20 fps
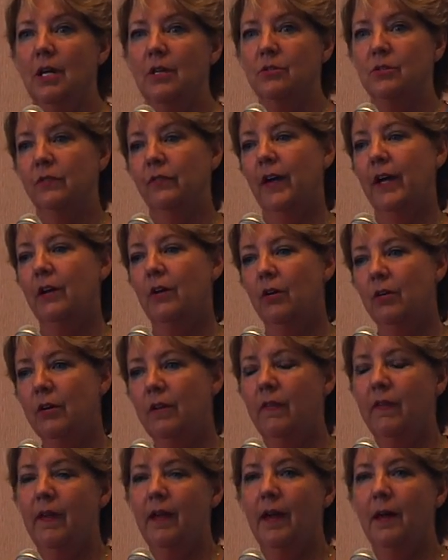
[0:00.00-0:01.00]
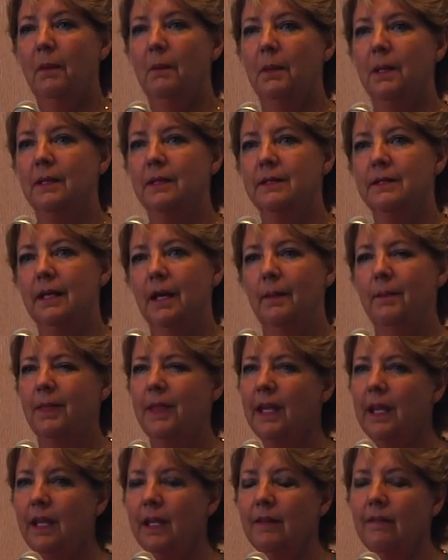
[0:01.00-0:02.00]
So if I go to them and say, I'm
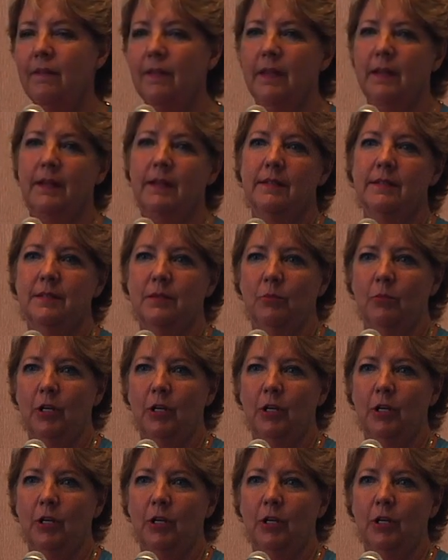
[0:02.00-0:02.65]
thinking of this,